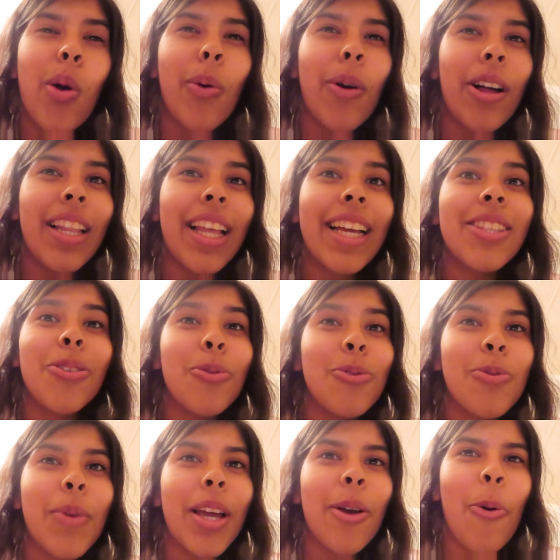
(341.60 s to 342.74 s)
well, I don't
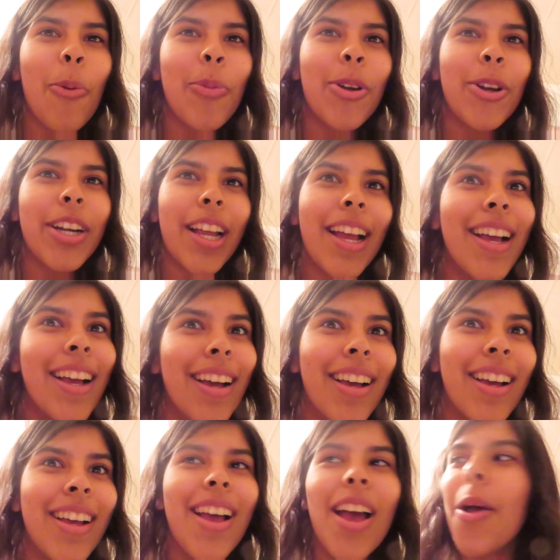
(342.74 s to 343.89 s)
do my homework.
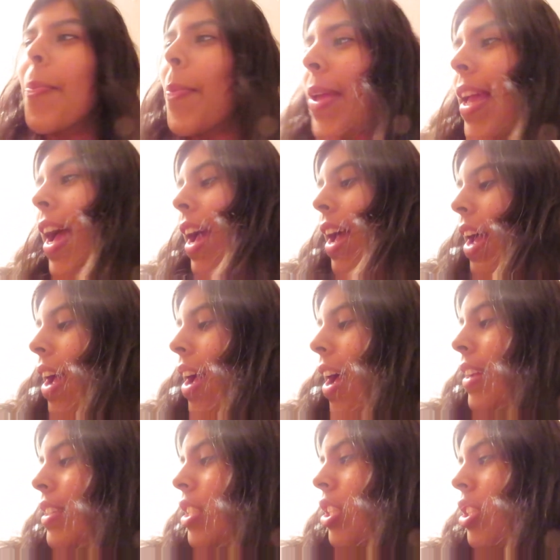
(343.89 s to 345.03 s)
But yeah,
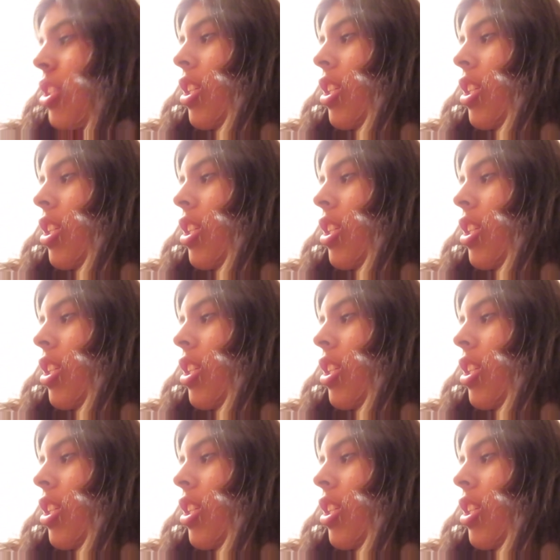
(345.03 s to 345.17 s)
I just